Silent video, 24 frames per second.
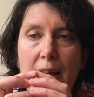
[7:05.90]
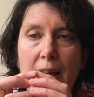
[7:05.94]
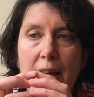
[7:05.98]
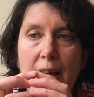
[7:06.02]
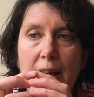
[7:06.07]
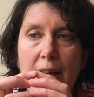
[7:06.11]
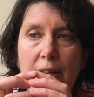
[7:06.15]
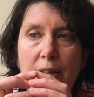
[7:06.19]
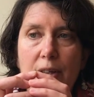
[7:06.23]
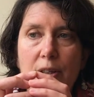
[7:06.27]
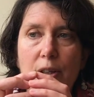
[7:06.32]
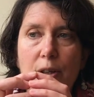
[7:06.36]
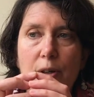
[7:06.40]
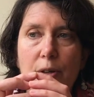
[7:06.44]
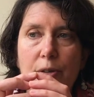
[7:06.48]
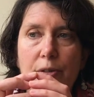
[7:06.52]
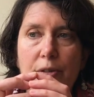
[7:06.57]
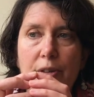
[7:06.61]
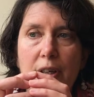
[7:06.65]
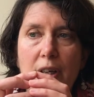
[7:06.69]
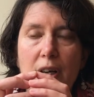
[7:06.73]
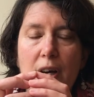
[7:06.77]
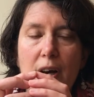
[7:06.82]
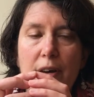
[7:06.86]
and
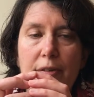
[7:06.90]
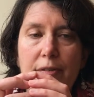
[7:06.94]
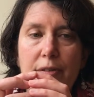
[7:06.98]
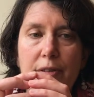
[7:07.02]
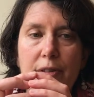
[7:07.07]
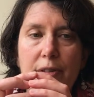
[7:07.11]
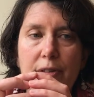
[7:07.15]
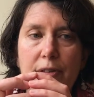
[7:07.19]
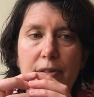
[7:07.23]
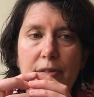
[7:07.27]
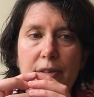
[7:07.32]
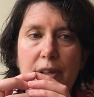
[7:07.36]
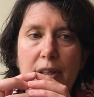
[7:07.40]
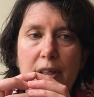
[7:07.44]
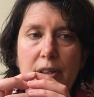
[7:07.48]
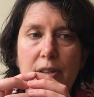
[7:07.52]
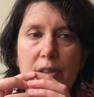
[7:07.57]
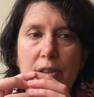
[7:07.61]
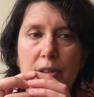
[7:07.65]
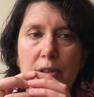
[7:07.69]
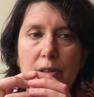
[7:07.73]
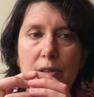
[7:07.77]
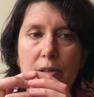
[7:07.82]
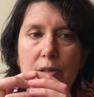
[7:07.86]
closing off the
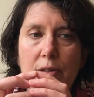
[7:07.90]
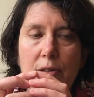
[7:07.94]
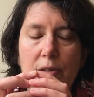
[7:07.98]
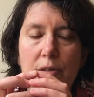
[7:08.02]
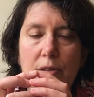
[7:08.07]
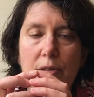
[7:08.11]
sphincters.